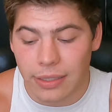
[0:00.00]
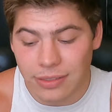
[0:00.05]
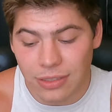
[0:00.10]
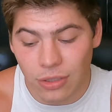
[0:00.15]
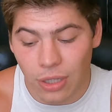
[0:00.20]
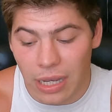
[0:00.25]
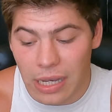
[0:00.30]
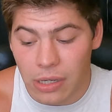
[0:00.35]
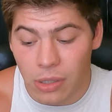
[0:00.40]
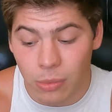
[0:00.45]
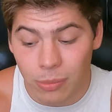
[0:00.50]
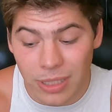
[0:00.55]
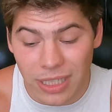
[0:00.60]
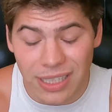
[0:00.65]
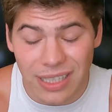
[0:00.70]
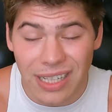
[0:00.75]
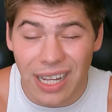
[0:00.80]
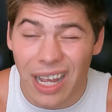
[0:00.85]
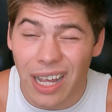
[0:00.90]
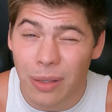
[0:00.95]
So how I'm going
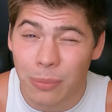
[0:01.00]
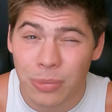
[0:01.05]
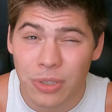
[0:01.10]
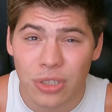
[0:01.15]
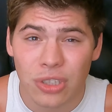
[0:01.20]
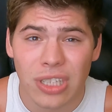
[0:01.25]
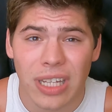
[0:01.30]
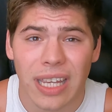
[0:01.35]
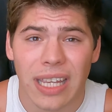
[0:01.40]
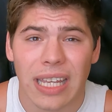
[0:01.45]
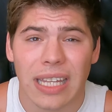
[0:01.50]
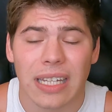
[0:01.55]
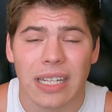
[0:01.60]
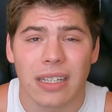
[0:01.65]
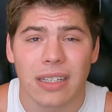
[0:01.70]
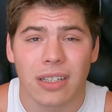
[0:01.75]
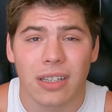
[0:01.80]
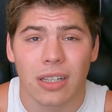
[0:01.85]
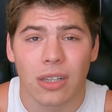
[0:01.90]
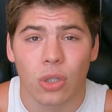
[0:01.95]
to accomplish that,
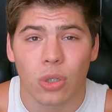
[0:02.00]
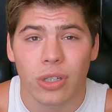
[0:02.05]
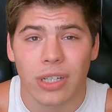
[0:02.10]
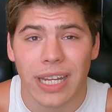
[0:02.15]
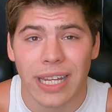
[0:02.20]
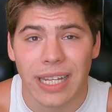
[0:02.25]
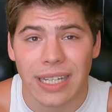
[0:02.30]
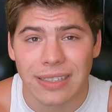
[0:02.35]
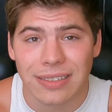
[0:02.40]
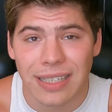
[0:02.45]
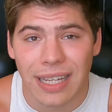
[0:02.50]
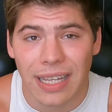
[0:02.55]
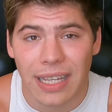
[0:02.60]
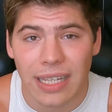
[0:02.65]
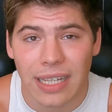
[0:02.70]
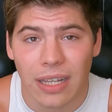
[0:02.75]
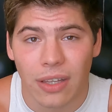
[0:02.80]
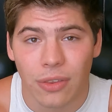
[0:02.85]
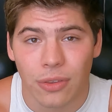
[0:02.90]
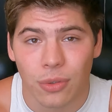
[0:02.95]
caloric
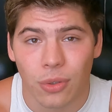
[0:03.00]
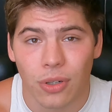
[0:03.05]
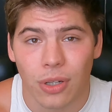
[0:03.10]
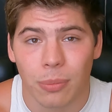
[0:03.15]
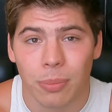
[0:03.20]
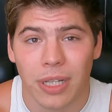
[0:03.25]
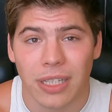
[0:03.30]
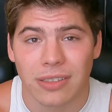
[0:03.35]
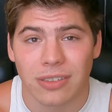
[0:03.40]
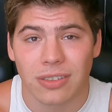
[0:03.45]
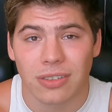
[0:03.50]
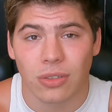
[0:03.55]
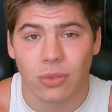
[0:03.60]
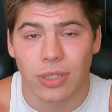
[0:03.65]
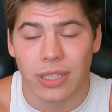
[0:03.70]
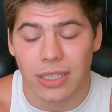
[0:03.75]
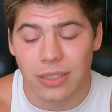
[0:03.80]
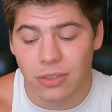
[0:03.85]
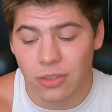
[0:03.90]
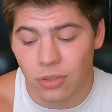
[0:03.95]
intake, I'll throw it up on
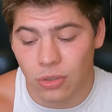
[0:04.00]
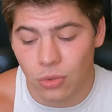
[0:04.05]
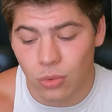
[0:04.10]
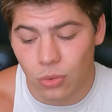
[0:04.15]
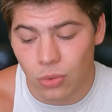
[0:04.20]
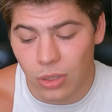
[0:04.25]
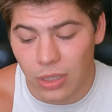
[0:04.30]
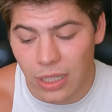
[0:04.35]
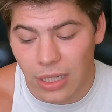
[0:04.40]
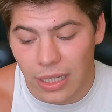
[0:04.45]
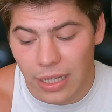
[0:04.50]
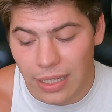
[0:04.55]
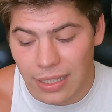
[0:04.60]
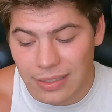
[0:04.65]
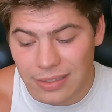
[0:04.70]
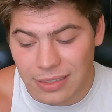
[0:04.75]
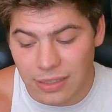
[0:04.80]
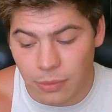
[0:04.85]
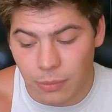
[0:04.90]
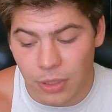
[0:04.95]
screen too,
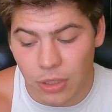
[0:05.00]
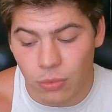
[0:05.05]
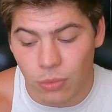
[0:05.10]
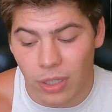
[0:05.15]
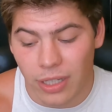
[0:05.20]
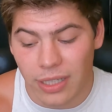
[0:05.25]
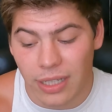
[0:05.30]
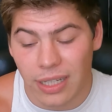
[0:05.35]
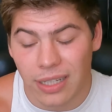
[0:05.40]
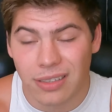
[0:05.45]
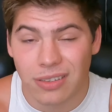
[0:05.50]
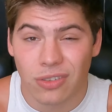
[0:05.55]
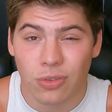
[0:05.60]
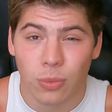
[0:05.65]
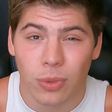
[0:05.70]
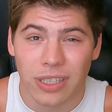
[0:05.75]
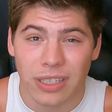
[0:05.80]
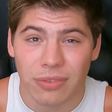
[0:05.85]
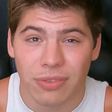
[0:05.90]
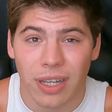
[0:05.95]
is going to be right at
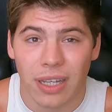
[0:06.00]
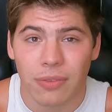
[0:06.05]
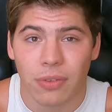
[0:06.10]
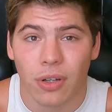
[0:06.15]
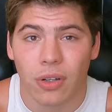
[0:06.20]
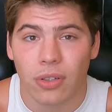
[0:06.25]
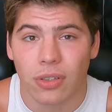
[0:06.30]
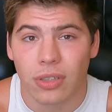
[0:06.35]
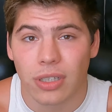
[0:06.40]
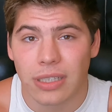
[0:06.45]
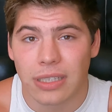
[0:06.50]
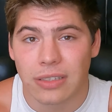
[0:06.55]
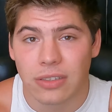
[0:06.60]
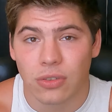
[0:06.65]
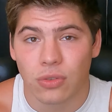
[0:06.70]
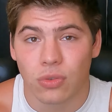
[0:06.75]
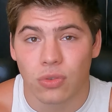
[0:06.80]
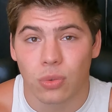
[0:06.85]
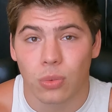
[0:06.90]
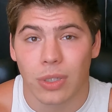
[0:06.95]
2,500
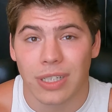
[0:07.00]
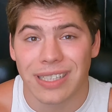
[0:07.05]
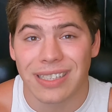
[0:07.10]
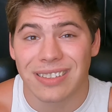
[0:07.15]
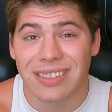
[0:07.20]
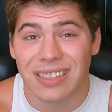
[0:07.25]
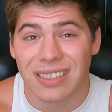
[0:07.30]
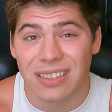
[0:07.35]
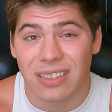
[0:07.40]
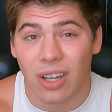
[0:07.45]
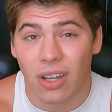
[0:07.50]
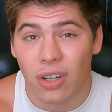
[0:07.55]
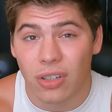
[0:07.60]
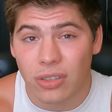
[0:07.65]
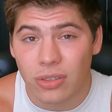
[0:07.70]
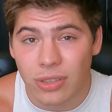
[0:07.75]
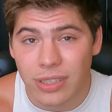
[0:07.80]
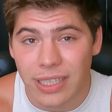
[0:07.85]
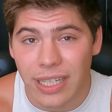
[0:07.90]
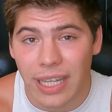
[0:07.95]
to
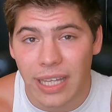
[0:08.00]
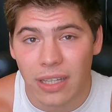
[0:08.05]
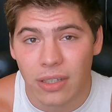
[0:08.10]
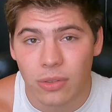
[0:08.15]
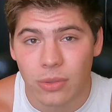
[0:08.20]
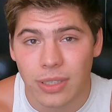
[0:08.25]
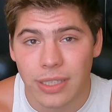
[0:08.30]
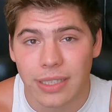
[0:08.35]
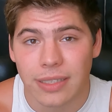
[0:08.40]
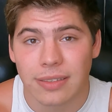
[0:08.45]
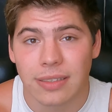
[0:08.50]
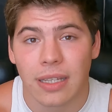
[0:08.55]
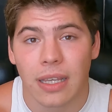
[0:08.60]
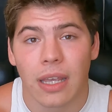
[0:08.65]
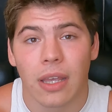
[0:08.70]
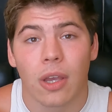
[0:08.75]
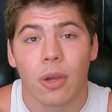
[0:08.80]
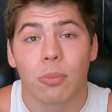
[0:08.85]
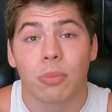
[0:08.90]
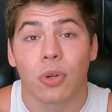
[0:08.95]
2,600 calories,
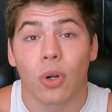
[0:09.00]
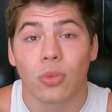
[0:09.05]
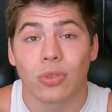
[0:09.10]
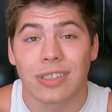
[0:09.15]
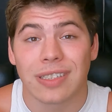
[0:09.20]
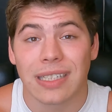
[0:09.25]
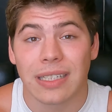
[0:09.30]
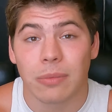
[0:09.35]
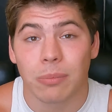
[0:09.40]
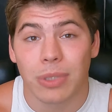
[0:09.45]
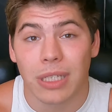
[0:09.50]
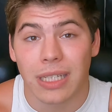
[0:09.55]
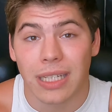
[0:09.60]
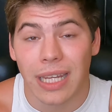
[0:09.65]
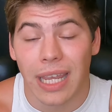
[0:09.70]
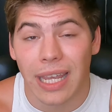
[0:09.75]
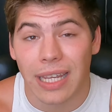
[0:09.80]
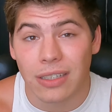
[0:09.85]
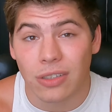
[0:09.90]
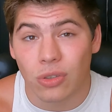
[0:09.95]
protein
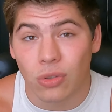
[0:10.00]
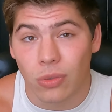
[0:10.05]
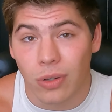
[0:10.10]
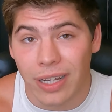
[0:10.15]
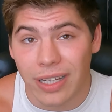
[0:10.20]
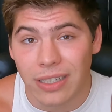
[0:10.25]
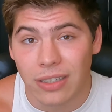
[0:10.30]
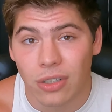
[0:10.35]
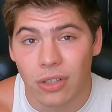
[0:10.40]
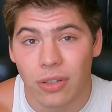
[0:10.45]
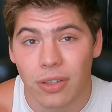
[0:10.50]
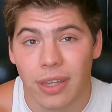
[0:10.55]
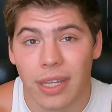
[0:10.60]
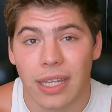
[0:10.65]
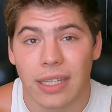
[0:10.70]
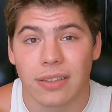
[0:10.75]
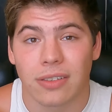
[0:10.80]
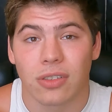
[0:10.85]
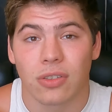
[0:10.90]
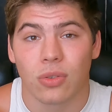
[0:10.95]
being at greater
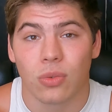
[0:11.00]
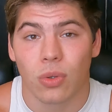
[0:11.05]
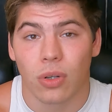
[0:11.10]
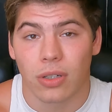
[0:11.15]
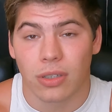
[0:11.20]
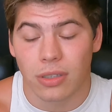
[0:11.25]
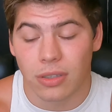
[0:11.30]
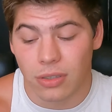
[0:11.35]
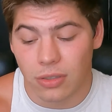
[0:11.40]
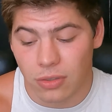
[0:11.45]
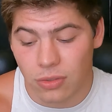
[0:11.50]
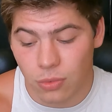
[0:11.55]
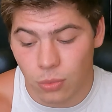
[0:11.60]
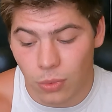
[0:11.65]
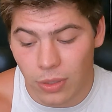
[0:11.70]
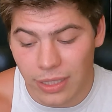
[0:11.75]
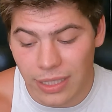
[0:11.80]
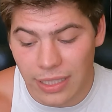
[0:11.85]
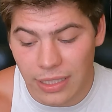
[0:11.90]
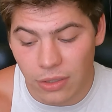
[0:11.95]
than
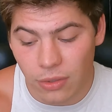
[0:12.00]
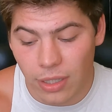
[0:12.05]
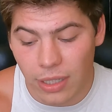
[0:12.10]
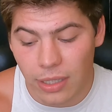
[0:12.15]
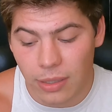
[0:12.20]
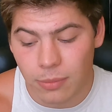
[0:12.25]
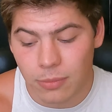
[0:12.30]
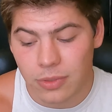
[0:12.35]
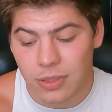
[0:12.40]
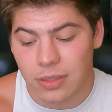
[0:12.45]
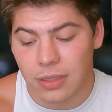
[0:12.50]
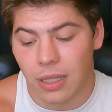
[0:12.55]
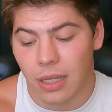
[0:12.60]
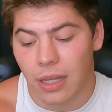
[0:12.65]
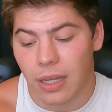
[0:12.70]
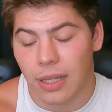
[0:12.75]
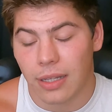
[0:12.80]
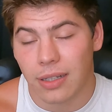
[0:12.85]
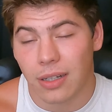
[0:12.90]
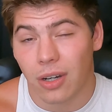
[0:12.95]
220 grams,
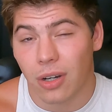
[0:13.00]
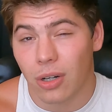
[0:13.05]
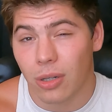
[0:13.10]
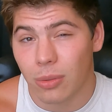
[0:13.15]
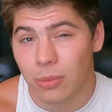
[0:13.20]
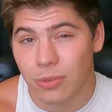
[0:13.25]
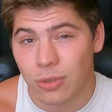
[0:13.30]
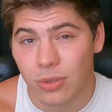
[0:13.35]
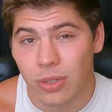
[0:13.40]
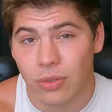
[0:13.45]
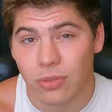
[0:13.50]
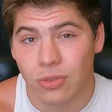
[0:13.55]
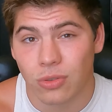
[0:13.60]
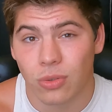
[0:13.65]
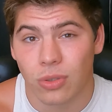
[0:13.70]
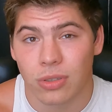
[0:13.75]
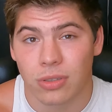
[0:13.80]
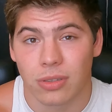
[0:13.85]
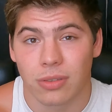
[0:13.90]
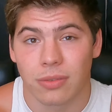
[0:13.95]
carbs around
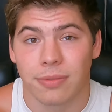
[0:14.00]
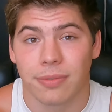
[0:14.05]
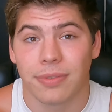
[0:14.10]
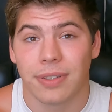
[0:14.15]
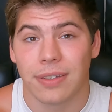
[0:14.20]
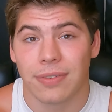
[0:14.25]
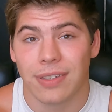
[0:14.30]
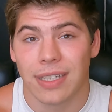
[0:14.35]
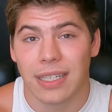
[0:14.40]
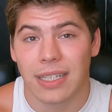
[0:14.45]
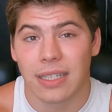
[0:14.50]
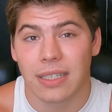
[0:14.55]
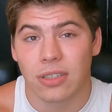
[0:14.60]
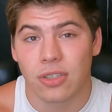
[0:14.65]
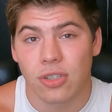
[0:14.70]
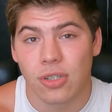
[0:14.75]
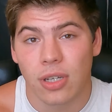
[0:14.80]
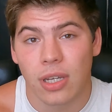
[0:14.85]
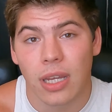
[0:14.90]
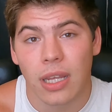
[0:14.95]

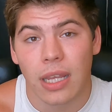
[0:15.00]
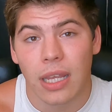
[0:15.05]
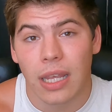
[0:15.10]
250-ish,